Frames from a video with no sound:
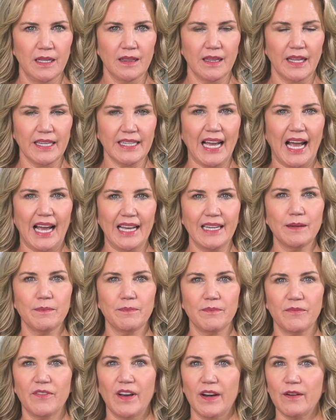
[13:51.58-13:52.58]
Like, I
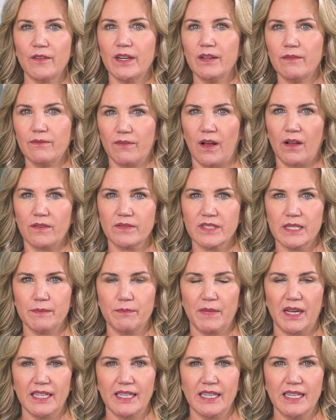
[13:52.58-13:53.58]
am very involved in
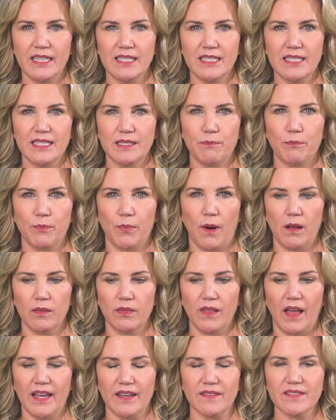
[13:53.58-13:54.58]
my kids'
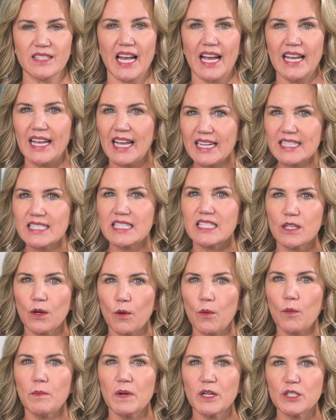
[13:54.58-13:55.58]
lives. I had
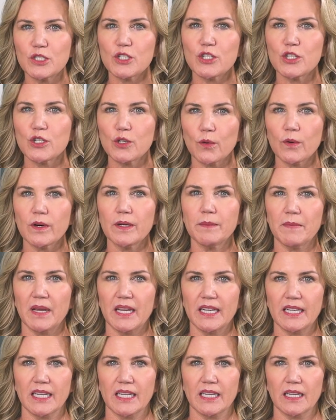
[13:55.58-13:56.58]
so much story
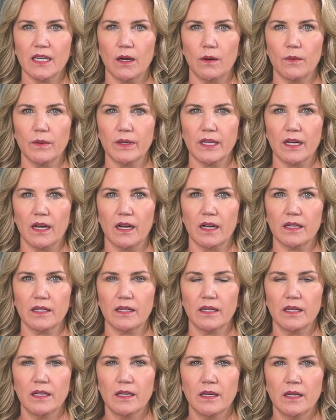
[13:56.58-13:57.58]
making going on.
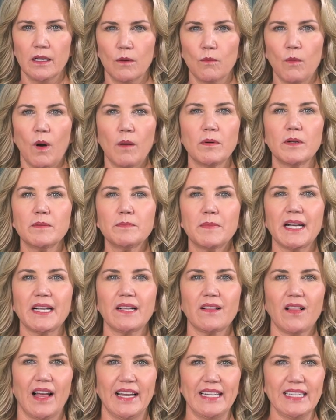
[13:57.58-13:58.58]
What would my
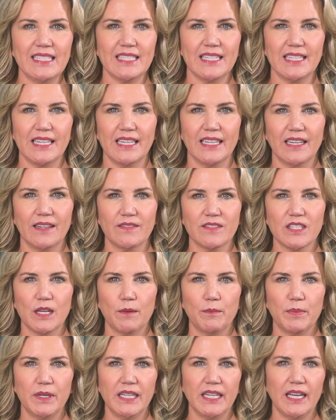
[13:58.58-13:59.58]
clients think if
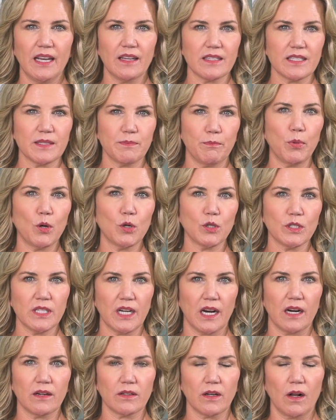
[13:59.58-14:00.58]
somebody else booked
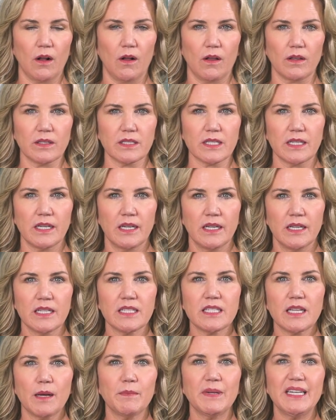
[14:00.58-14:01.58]
our calls?
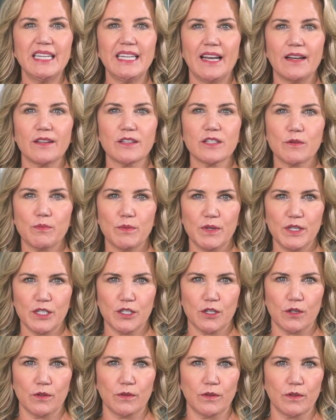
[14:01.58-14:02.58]
Somebody else
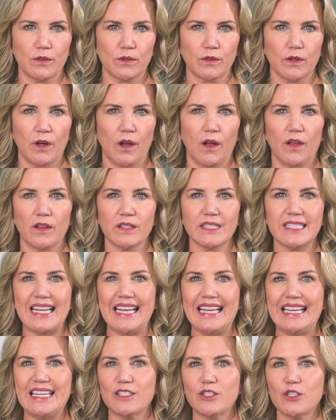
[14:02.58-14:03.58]
returned their calls,
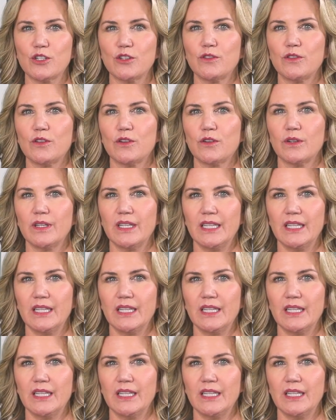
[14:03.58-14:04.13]
answered their